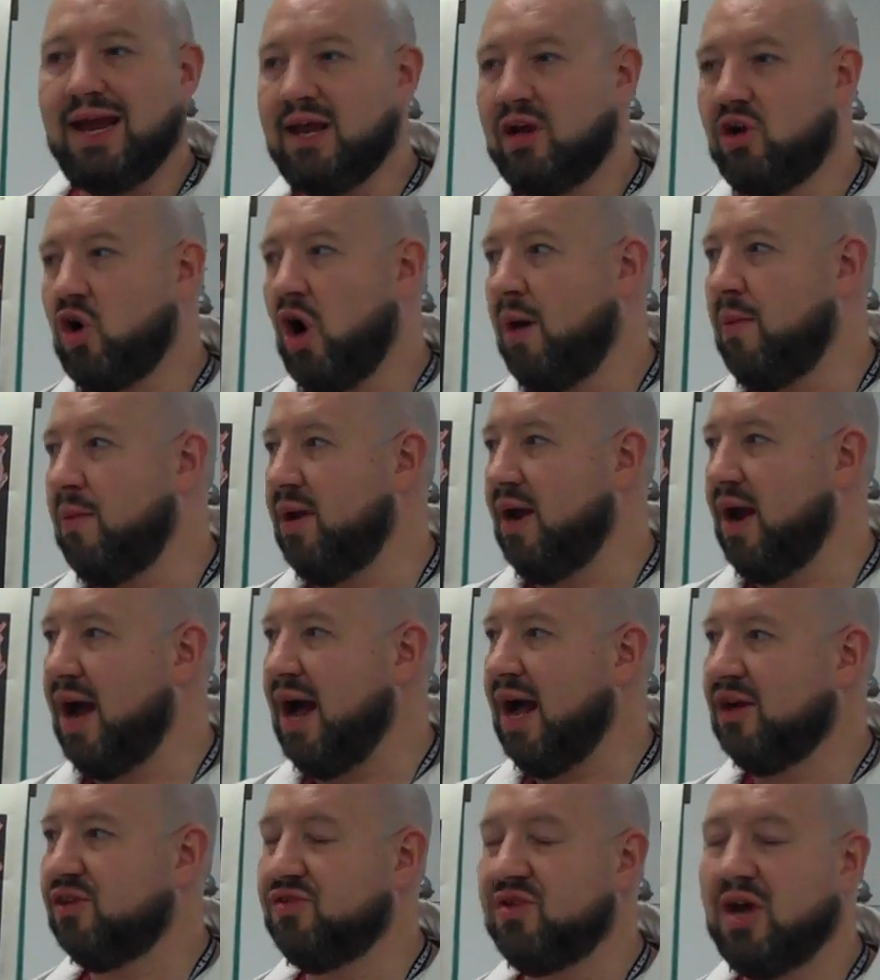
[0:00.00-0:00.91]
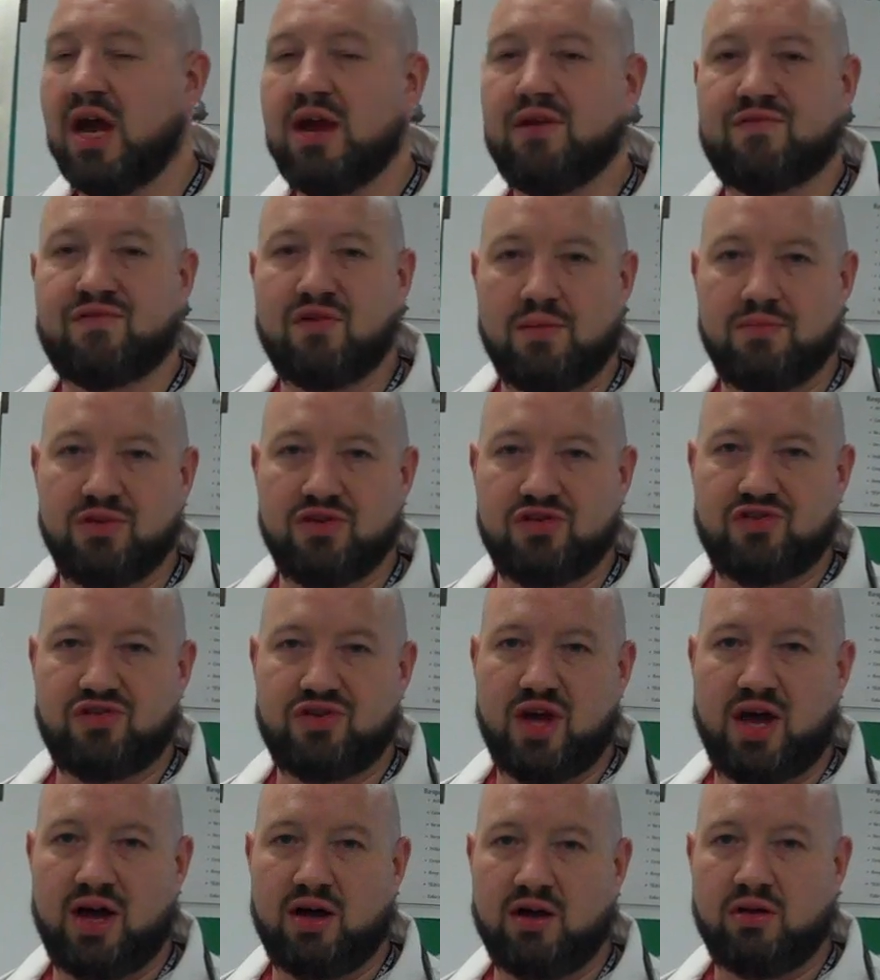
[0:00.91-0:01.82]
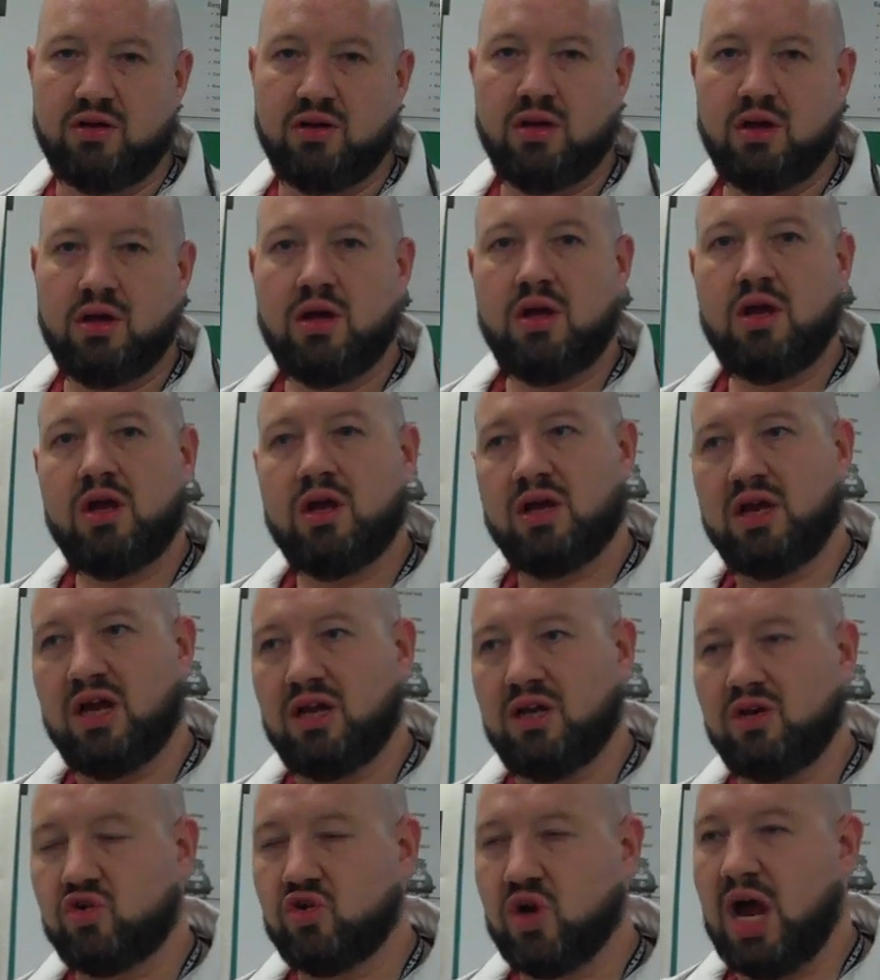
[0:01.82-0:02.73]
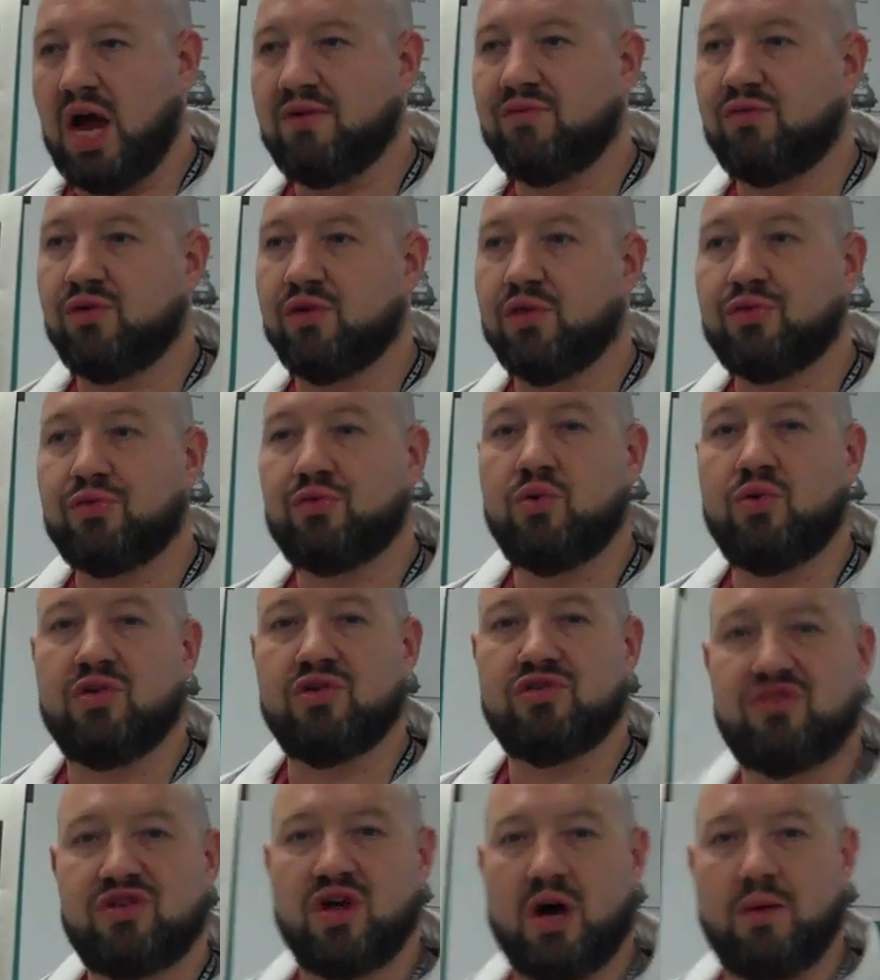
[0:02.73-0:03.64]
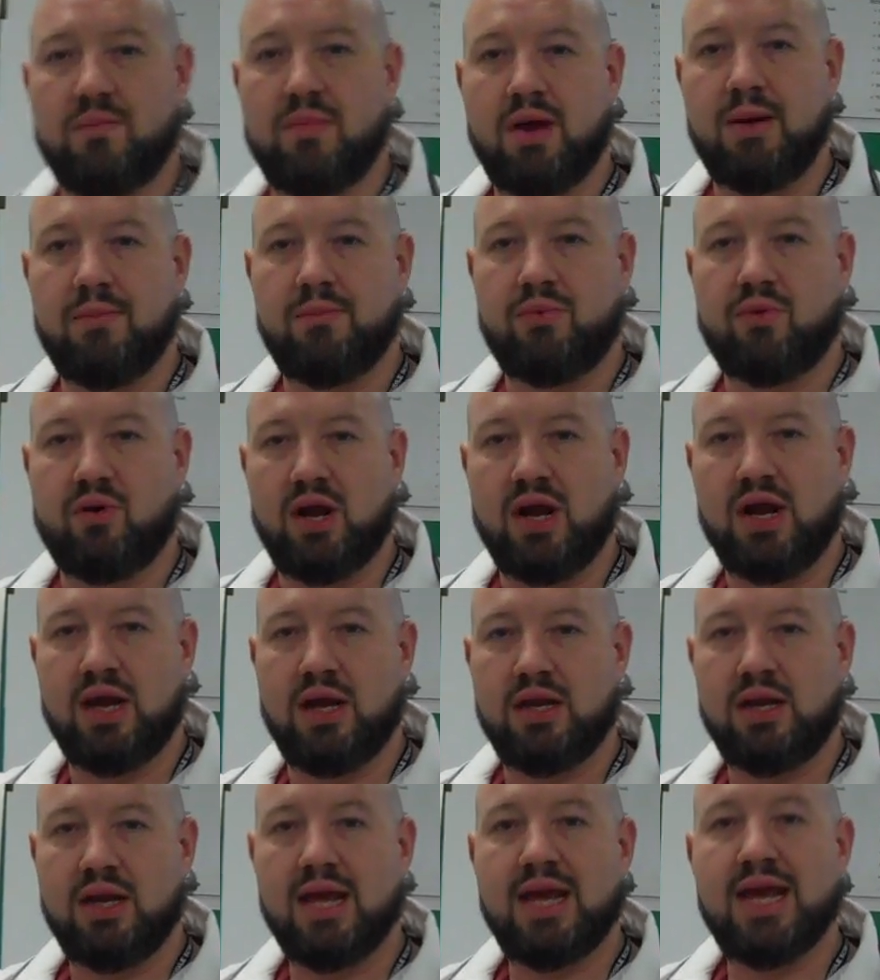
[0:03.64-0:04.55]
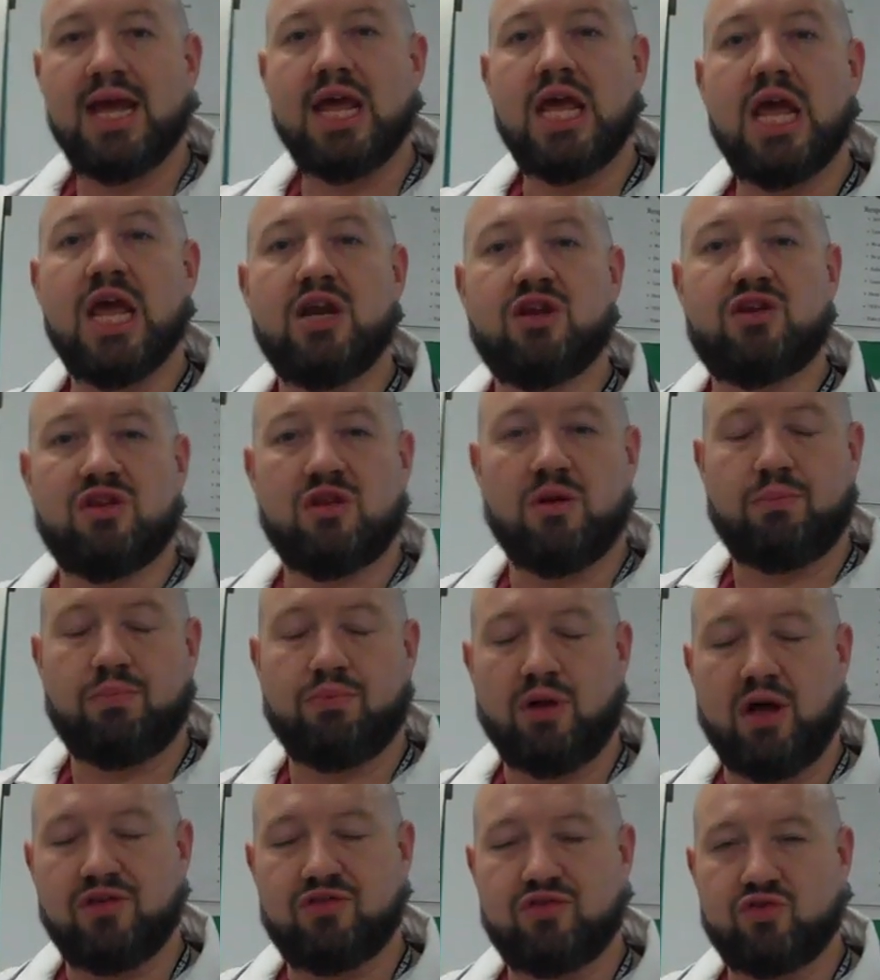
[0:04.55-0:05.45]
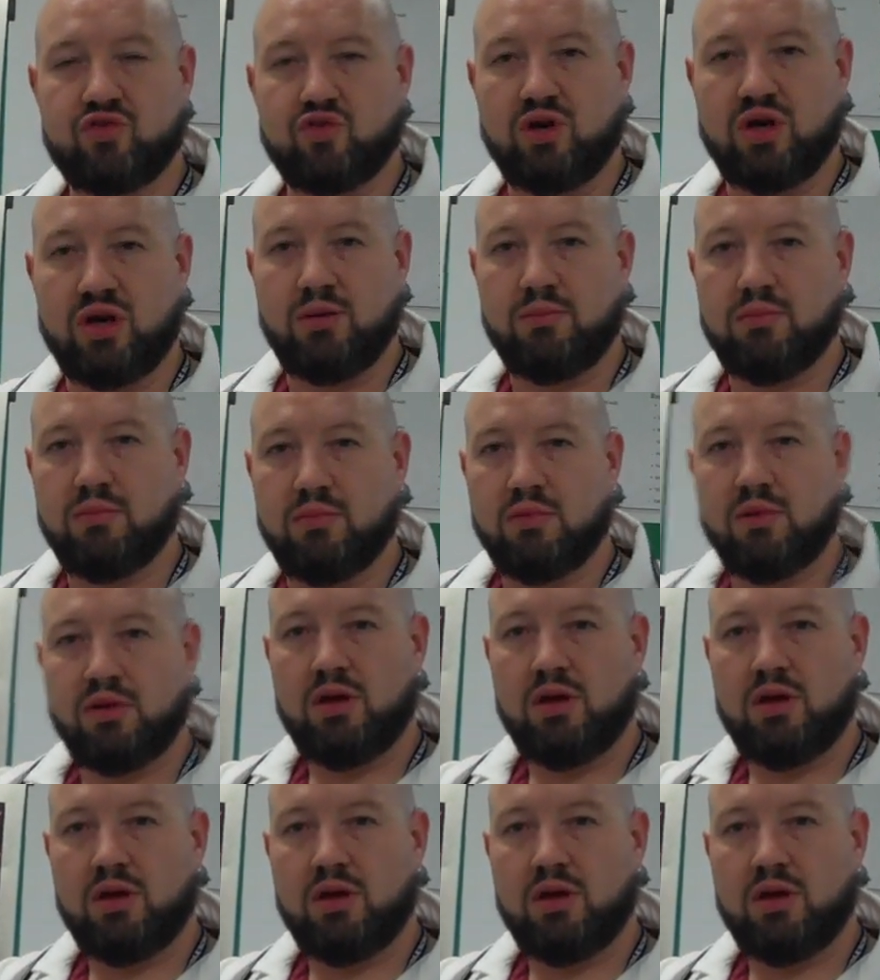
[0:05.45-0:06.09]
And carbon dioxide from the cell can travel through the cell membrane into the bloodstream.